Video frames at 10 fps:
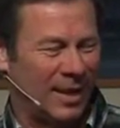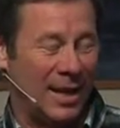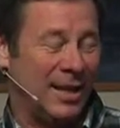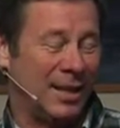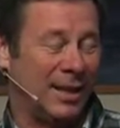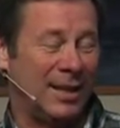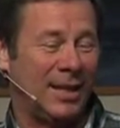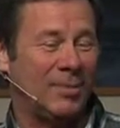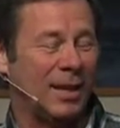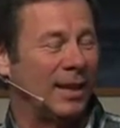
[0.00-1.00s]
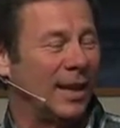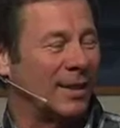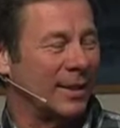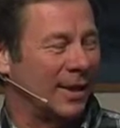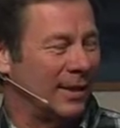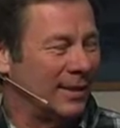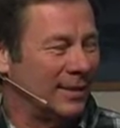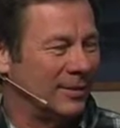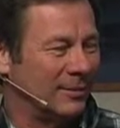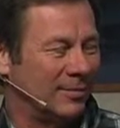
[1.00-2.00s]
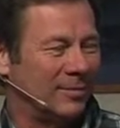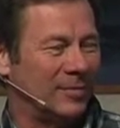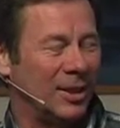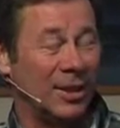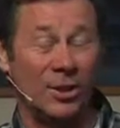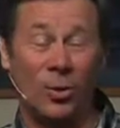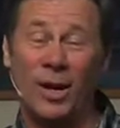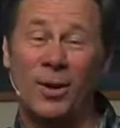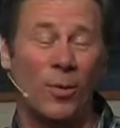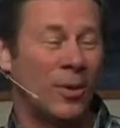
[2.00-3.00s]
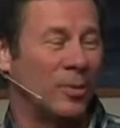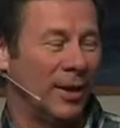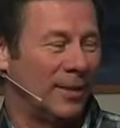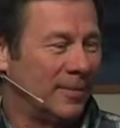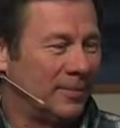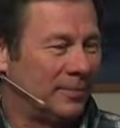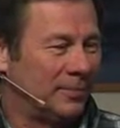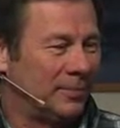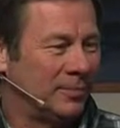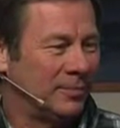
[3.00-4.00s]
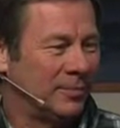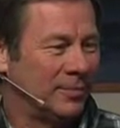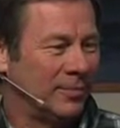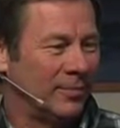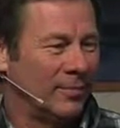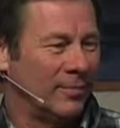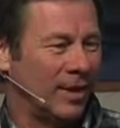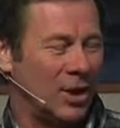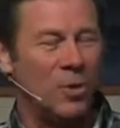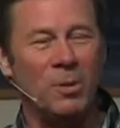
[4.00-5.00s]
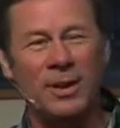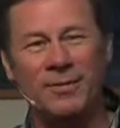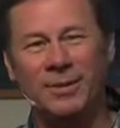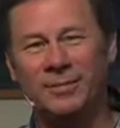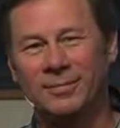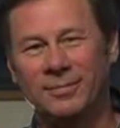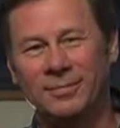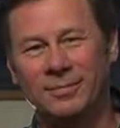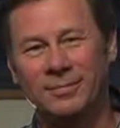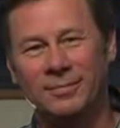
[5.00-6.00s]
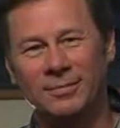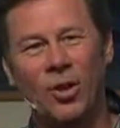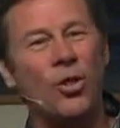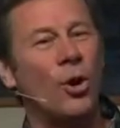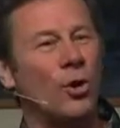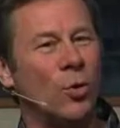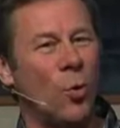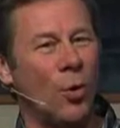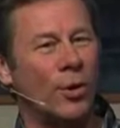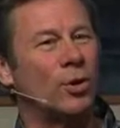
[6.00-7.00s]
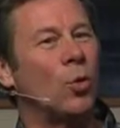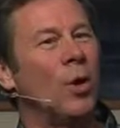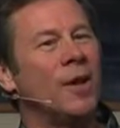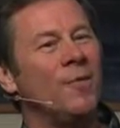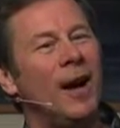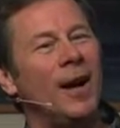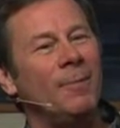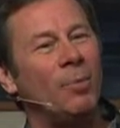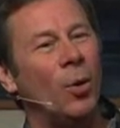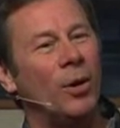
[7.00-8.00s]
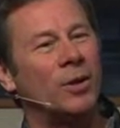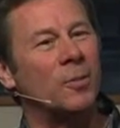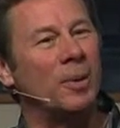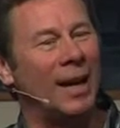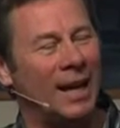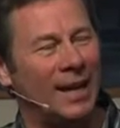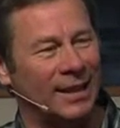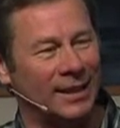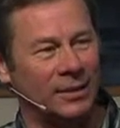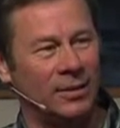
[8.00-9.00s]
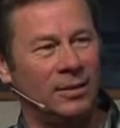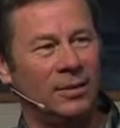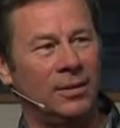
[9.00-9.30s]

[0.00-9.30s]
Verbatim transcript: He's a, he seems like a nice guy, and, and he's a great quarterback. Can you believe it? third quarter, 25 points behind.